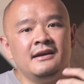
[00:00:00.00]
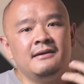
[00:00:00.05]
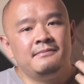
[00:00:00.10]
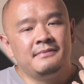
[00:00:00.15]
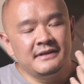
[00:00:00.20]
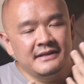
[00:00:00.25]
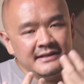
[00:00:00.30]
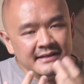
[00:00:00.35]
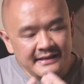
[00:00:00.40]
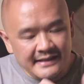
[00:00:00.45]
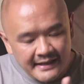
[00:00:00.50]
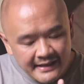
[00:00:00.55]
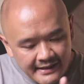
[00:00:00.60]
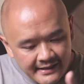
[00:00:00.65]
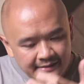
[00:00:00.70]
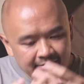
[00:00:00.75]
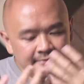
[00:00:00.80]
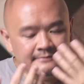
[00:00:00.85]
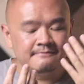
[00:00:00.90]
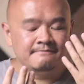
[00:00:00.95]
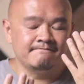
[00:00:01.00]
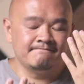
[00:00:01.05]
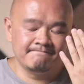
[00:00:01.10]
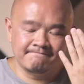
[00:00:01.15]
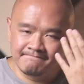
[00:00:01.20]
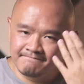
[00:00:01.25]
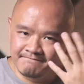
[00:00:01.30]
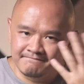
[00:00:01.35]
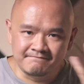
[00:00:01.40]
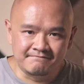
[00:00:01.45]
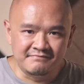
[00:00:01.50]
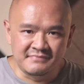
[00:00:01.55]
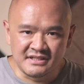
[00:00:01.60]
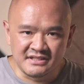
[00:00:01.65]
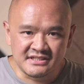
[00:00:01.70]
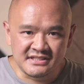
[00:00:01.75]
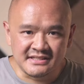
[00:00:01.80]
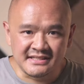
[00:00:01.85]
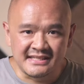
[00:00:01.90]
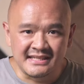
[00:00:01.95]
But again,
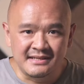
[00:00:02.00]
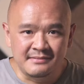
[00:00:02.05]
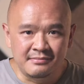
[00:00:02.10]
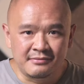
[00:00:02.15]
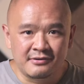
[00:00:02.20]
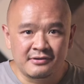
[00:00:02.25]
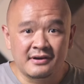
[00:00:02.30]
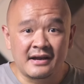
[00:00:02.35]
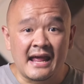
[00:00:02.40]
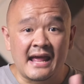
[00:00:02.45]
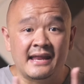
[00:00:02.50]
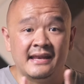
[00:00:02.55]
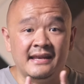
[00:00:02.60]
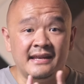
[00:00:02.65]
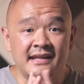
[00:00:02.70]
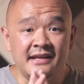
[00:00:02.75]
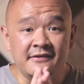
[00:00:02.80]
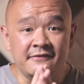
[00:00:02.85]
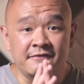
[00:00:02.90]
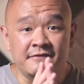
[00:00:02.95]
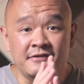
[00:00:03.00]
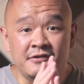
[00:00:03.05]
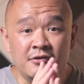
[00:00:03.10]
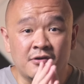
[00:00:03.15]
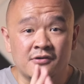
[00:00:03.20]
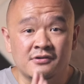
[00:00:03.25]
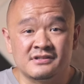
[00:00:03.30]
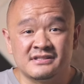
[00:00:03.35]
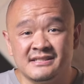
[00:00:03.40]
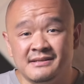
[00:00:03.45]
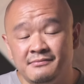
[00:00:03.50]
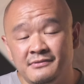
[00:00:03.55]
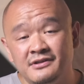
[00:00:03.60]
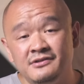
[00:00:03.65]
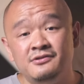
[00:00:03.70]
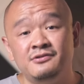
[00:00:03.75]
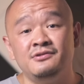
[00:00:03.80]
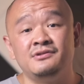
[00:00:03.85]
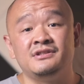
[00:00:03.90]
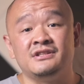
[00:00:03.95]
budget keyboard, and if you're someone
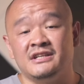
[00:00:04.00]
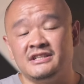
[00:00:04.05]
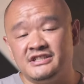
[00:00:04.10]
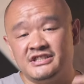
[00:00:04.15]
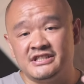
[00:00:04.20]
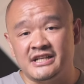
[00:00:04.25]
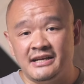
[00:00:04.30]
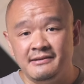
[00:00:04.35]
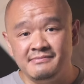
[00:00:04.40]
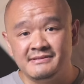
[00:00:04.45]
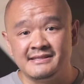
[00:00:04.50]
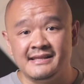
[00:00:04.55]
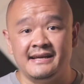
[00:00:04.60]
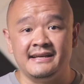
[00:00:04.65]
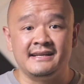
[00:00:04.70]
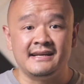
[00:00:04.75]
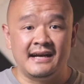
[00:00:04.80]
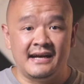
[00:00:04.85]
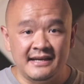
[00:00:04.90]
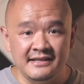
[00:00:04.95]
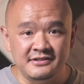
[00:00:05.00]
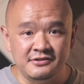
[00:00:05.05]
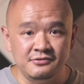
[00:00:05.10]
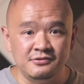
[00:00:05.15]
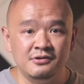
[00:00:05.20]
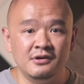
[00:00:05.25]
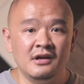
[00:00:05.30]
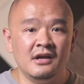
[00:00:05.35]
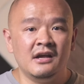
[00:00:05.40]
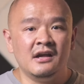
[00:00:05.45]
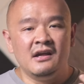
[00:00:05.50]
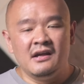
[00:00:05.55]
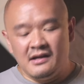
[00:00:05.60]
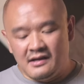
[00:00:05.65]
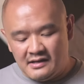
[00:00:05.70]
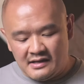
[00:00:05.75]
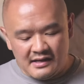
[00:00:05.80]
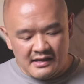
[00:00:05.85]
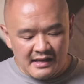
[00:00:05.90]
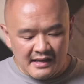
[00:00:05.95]
who touch types like I do,
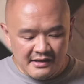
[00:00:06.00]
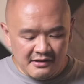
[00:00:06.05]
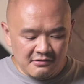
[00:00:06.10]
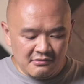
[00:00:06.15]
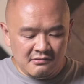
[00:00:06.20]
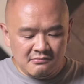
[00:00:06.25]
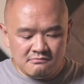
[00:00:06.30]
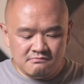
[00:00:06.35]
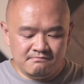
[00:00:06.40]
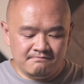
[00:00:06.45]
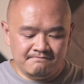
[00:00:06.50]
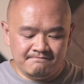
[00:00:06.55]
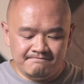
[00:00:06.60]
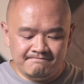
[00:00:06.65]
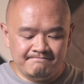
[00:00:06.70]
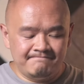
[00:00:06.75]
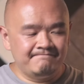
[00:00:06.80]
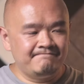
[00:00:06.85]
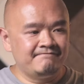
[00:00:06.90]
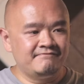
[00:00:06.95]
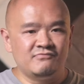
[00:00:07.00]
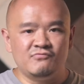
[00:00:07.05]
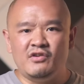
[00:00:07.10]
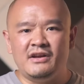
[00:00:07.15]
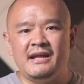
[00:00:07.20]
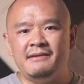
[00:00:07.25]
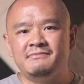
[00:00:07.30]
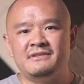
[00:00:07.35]
you know, when I'm